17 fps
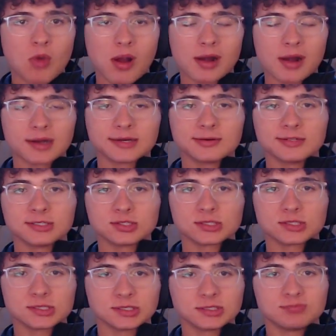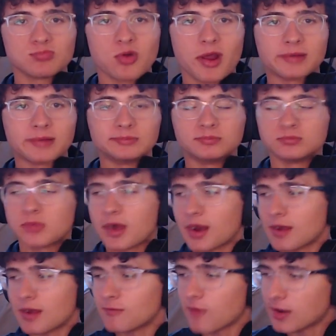I always look at this bread,
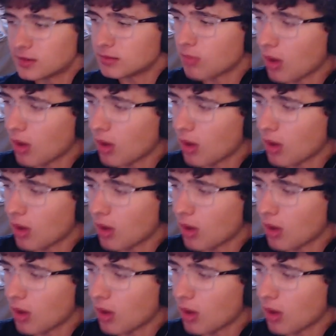and I finally